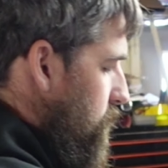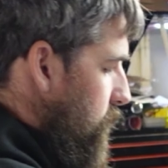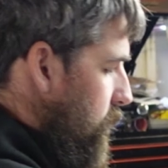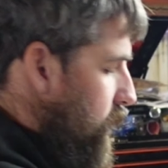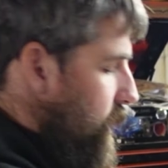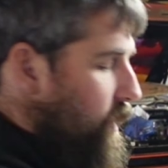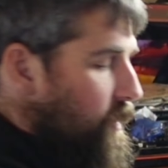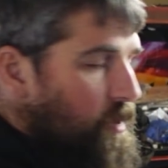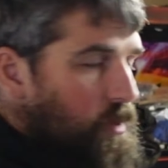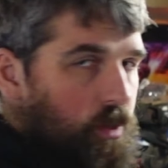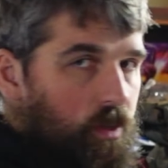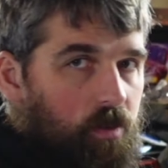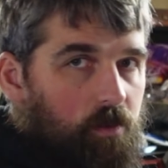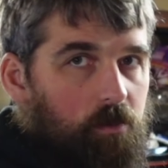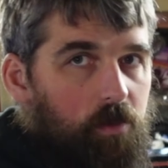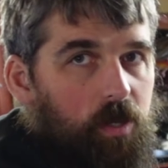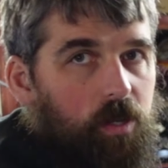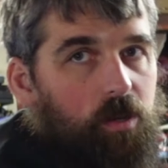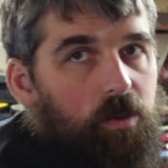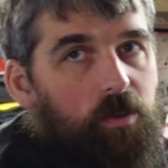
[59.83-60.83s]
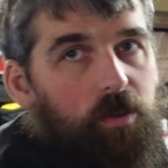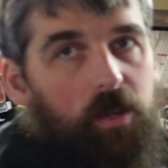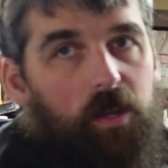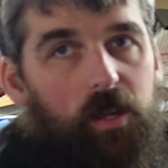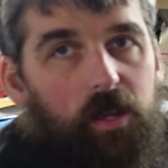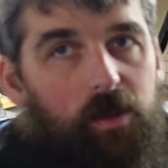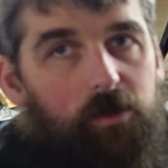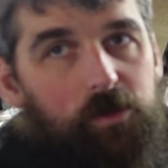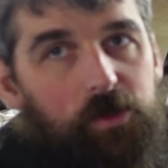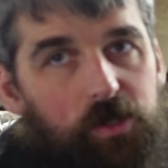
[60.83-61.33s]
that it shouldn't be okay.
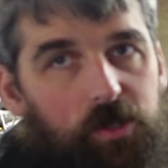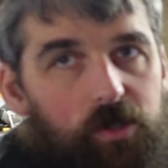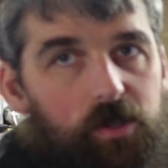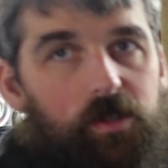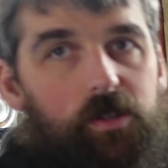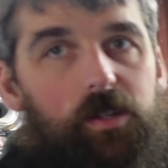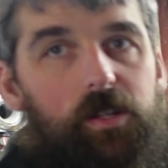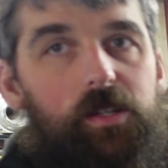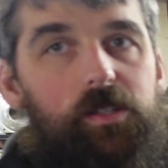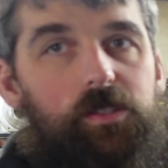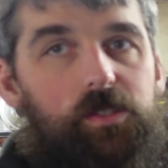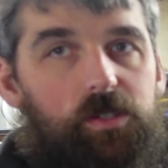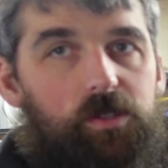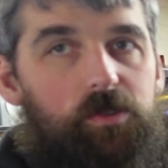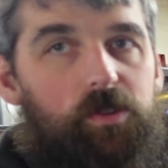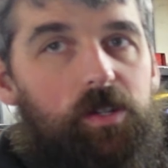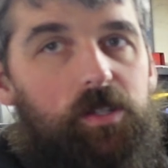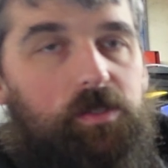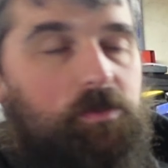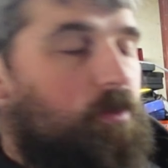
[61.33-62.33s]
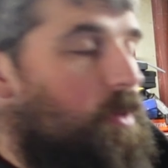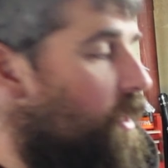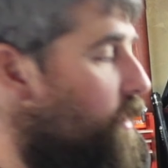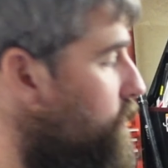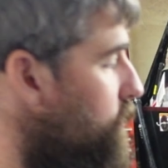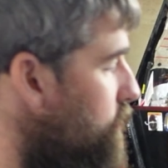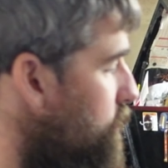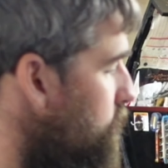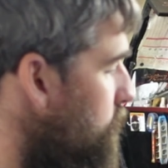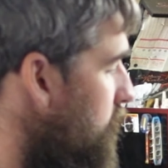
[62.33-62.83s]
I'm sure a nice US made
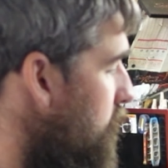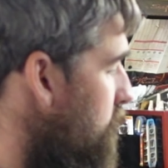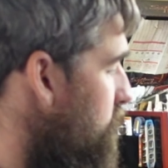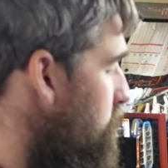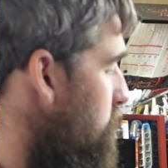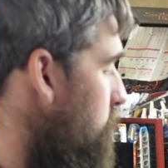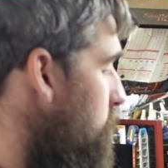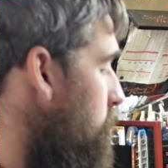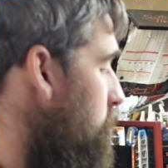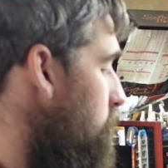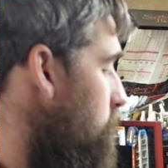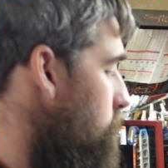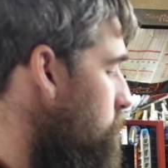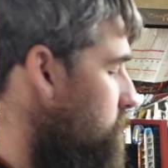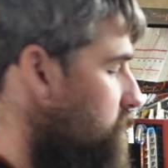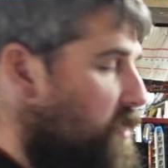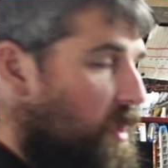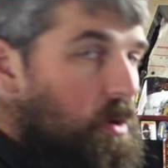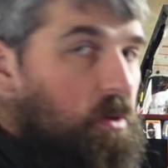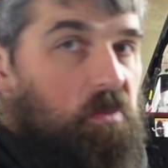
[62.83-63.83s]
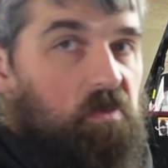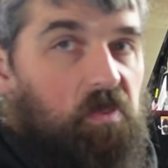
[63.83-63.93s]
one would have probably better